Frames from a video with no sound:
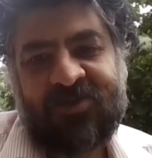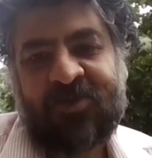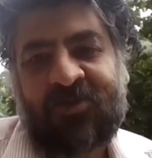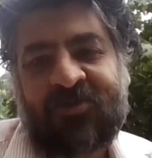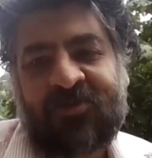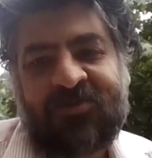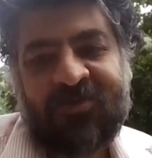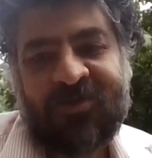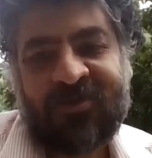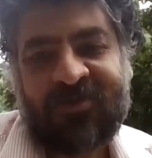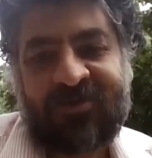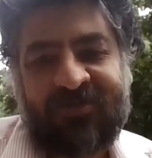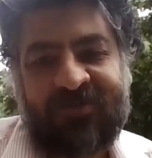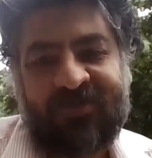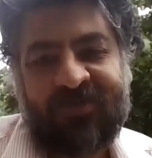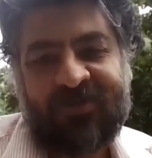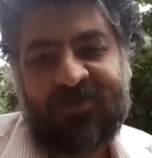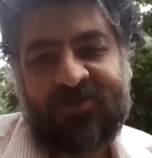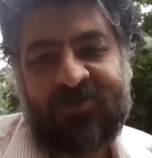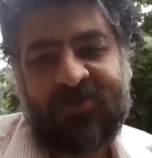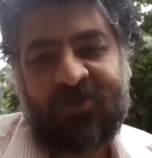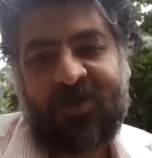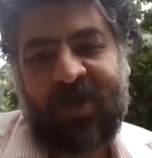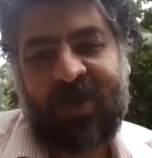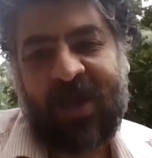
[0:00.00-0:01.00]

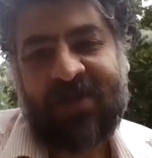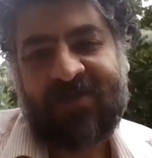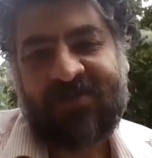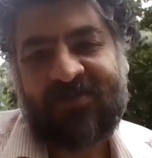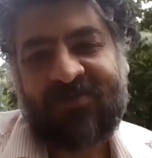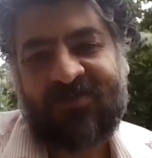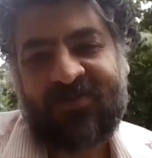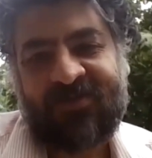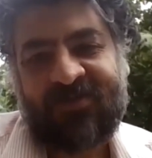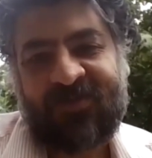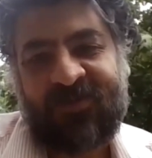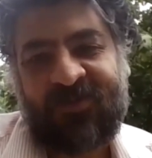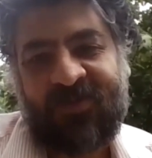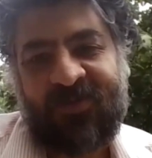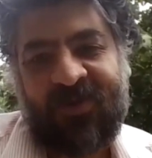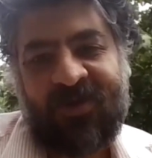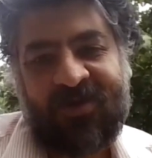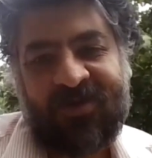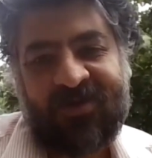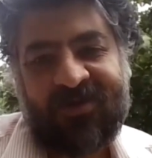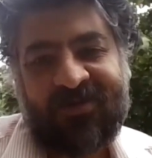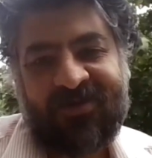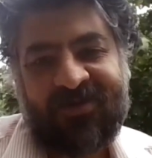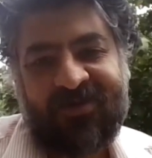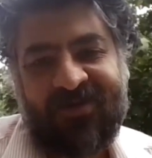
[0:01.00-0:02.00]
shook hands for the
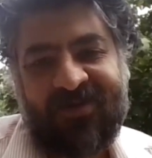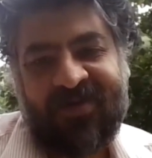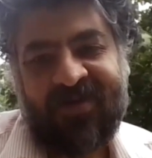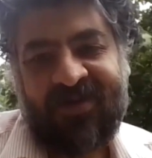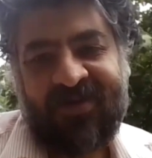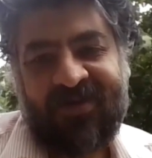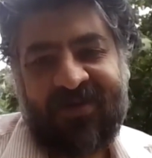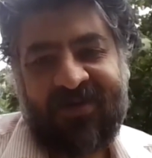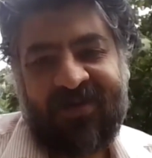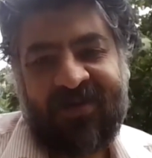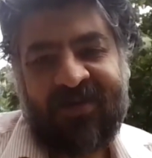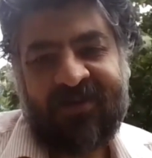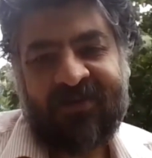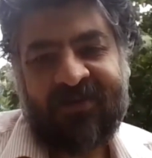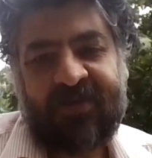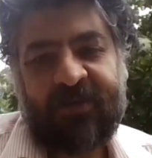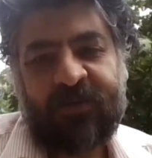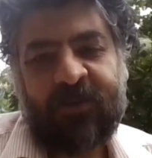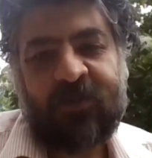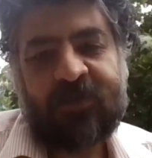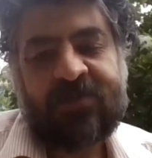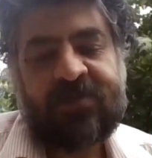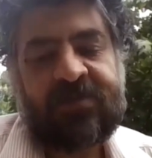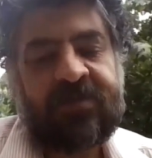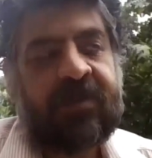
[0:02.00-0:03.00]
part, and
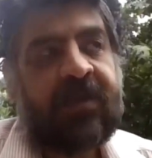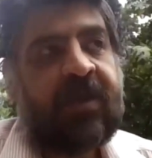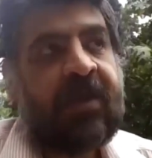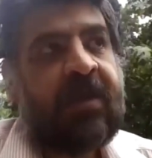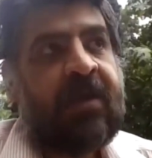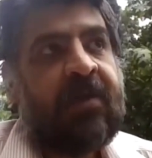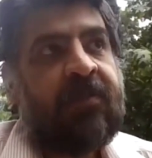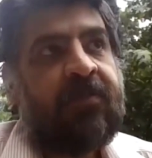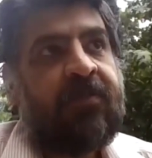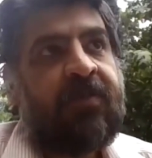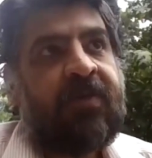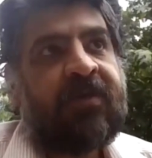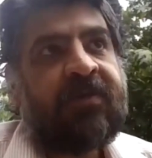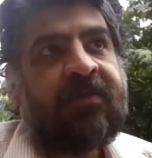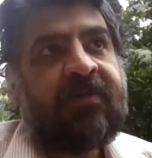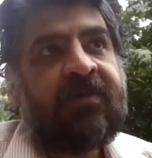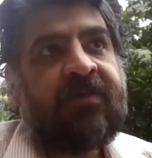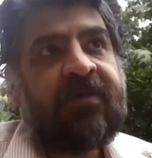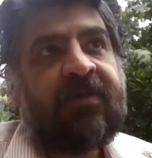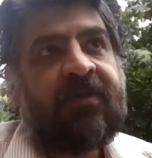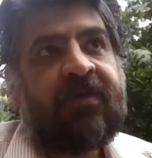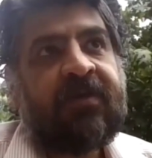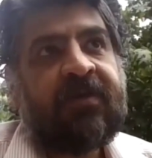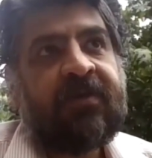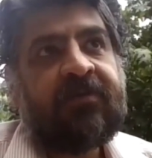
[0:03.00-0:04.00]
that was it. But
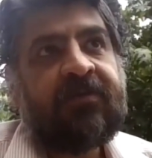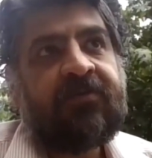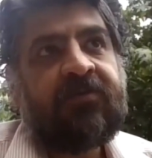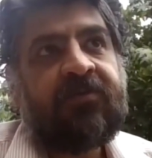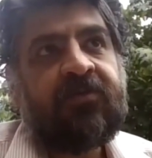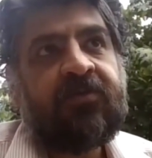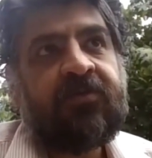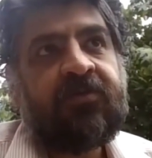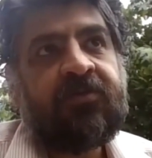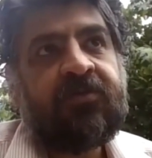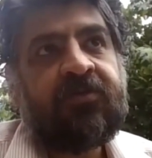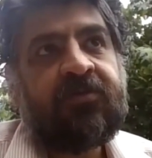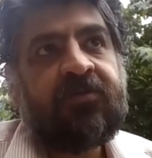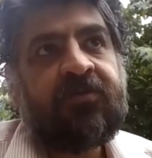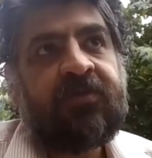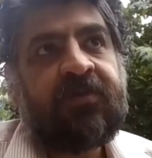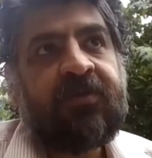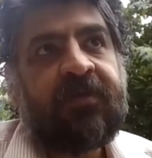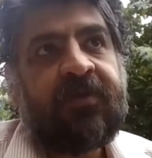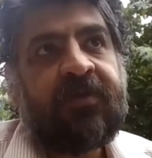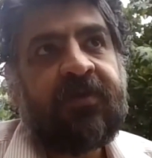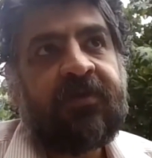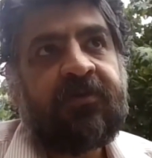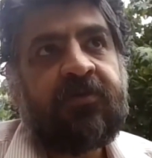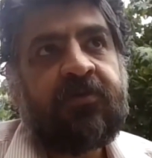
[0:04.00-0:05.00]

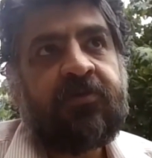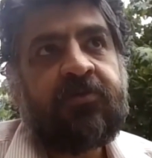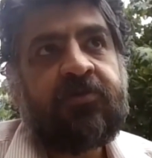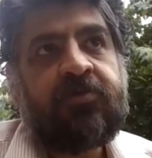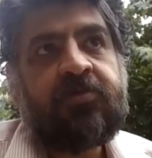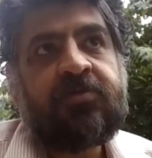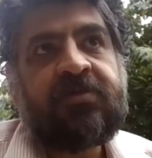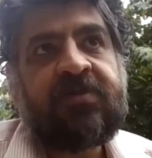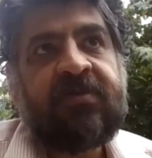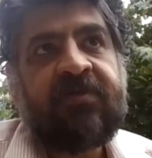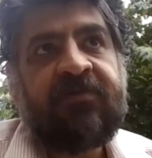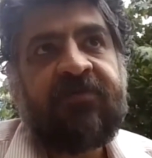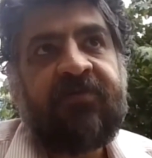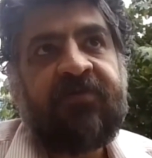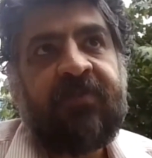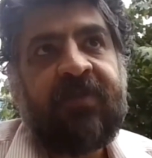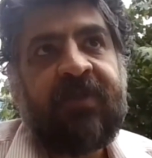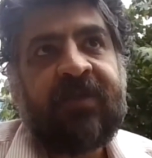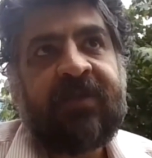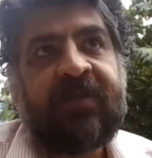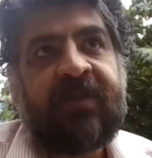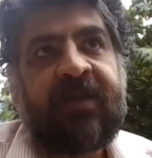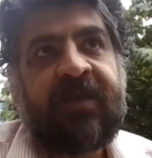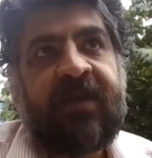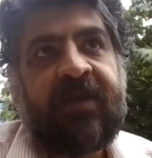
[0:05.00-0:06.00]
to choose the
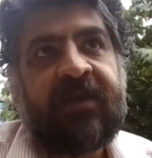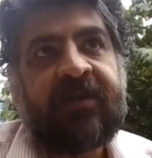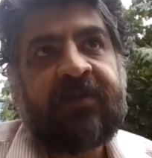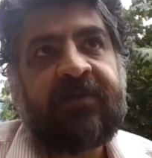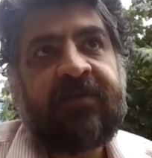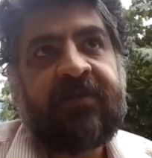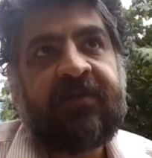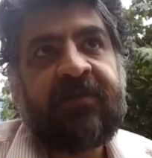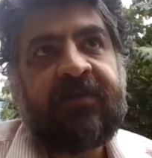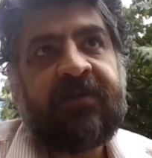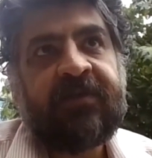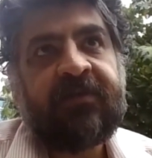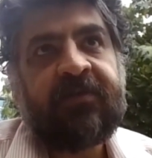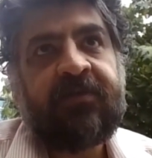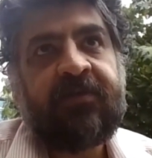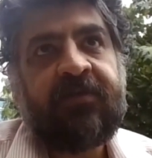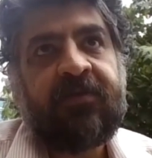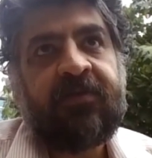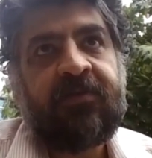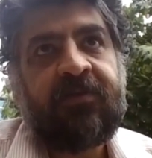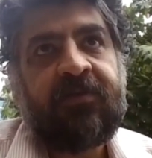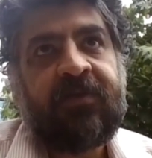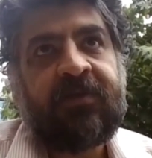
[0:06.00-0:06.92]
female character,